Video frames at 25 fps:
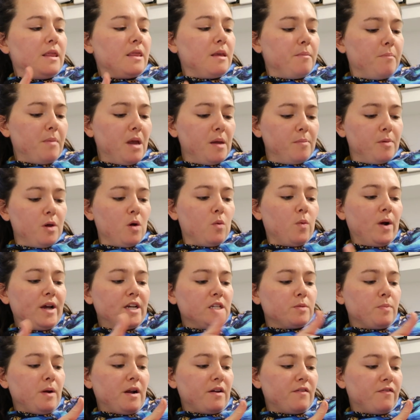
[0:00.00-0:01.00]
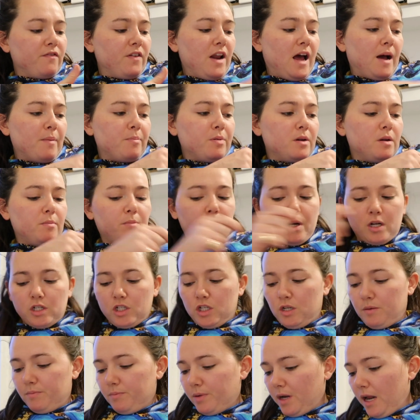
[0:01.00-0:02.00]
and maybe a waistband flap and a
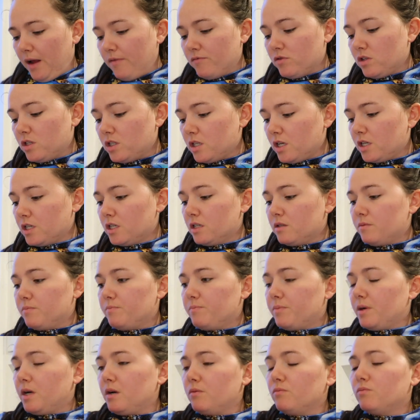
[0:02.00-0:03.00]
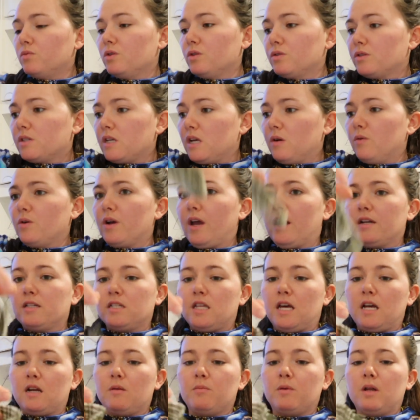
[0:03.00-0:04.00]
button, but I haven't decided, but we'll see, we'll get
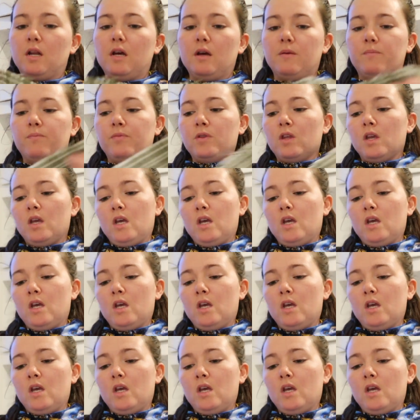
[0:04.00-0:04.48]
to that in a minute.